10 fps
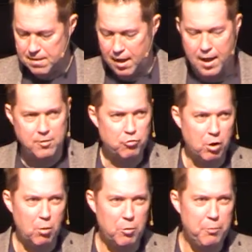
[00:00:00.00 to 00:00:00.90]
I
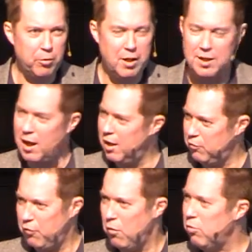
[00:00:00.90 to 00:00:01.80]
struggle with putting God
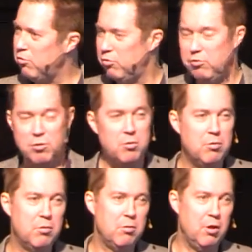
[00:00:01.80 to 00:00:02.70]
first
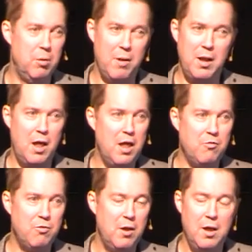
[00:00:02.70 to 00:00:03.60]
in my
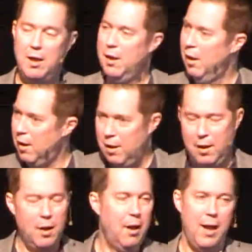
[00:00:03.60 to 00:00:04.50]
life.
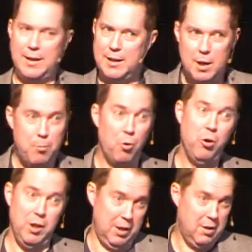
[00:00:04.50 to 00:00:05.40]
I get up
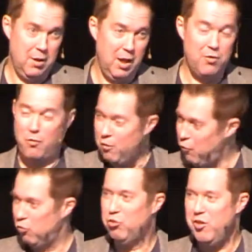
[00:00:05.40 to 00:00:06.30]
early, and the very
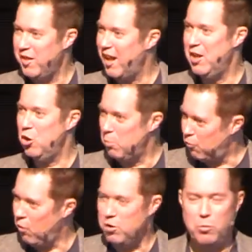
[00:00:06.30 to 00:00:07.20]
first thing that I do
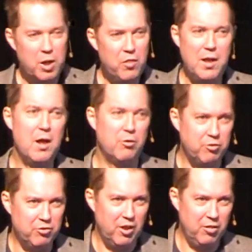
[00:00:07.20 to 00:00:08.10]
before I do anything else
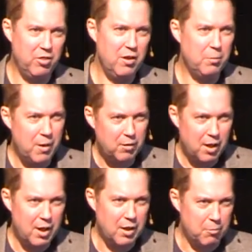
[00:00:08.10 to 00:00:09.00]
is I think about
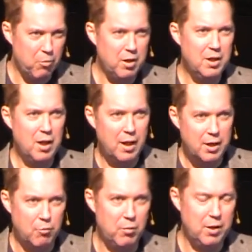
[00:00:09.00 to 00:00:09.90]
God, I pray to God,
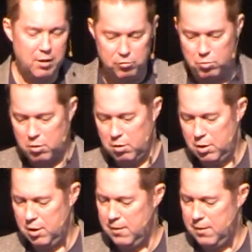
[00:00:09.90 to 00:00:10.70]
I read His Word.